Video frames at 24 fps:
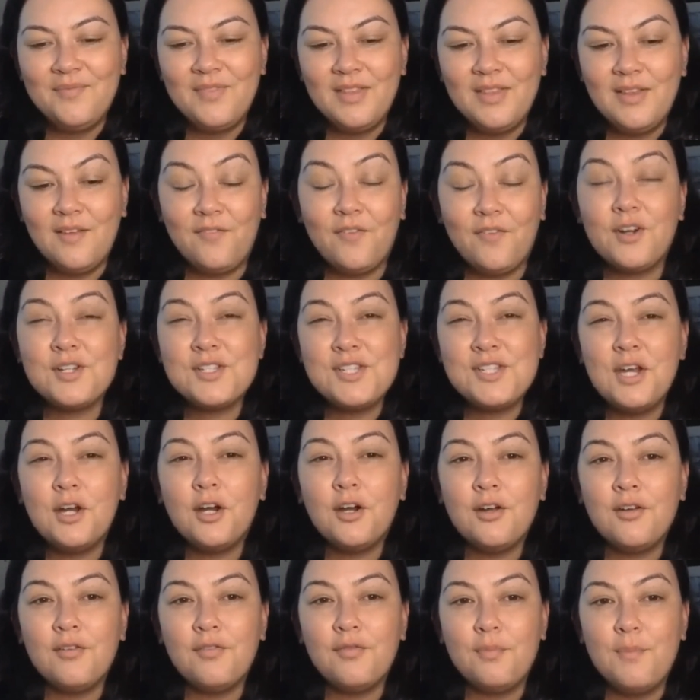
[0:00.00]
The first year
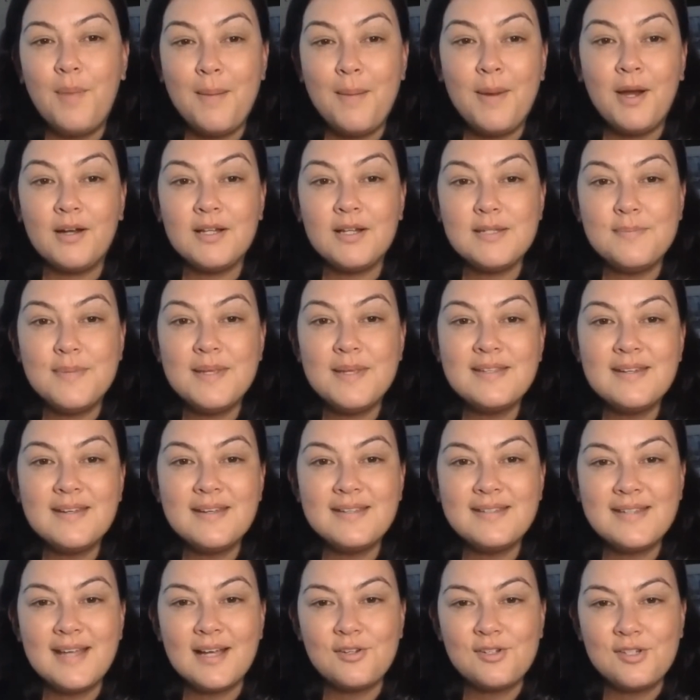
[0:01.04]
of my parents'
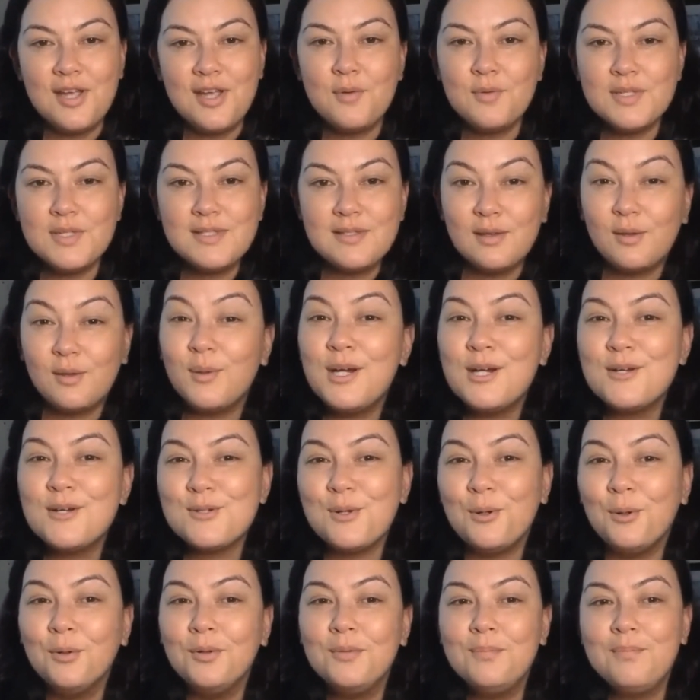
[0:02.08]
business, actually, I was 3 years
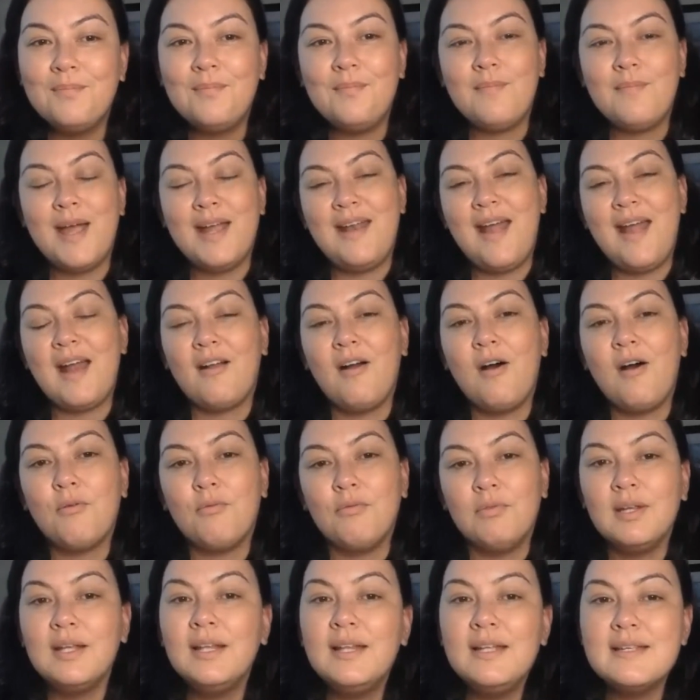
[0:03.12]
old. My dad got
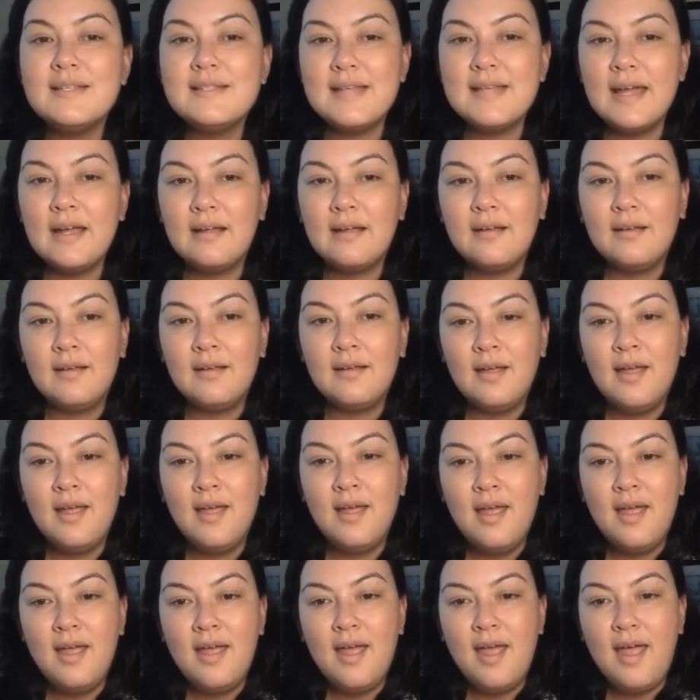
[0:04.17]
really sick,
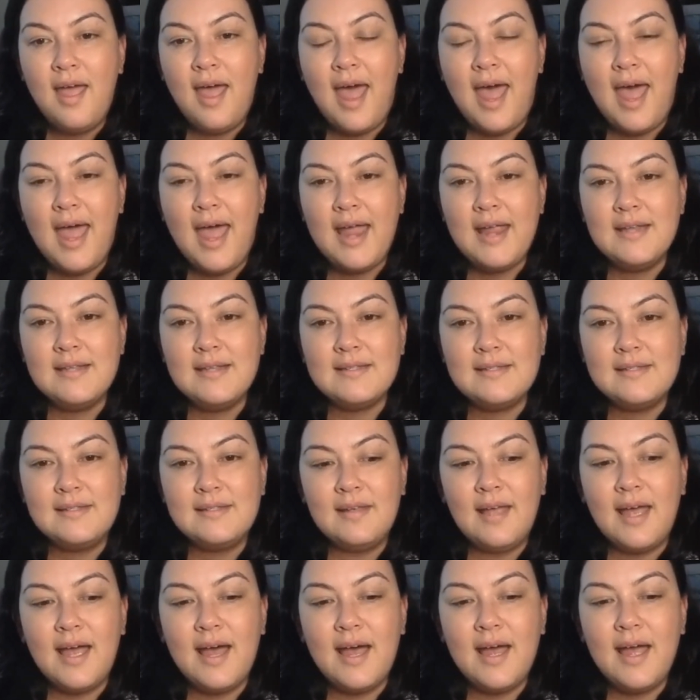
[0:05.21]
and
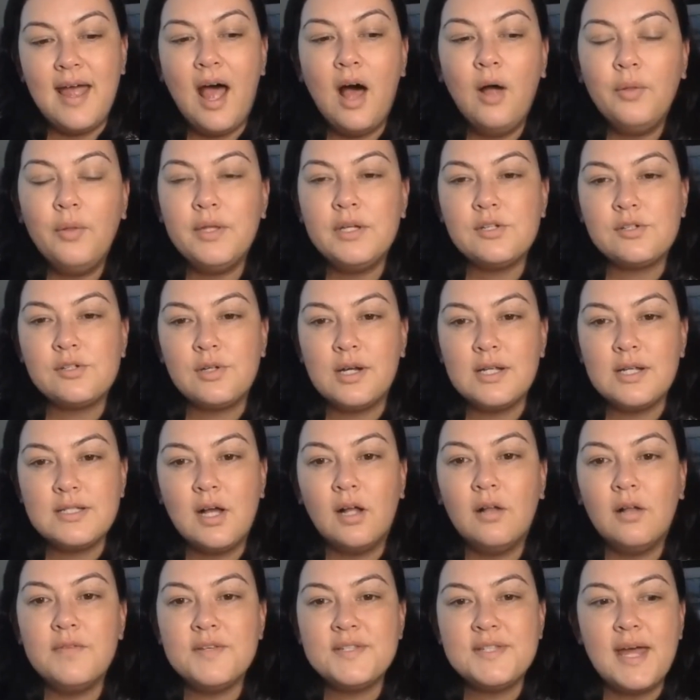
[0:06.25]
health insurance
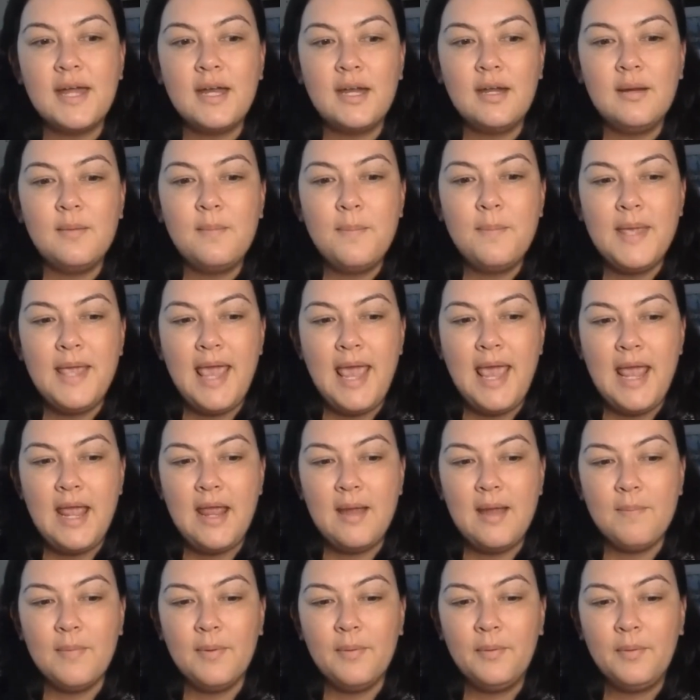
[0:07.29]
all of a sudden
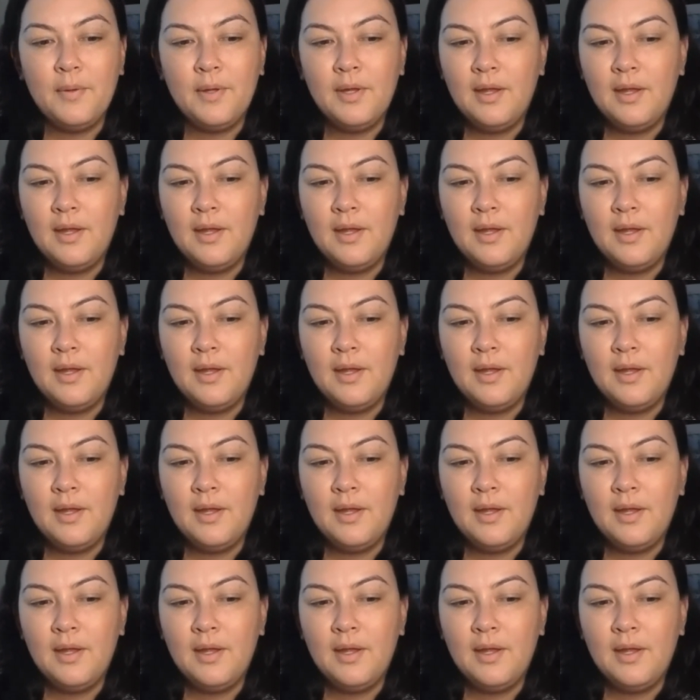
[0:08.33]
became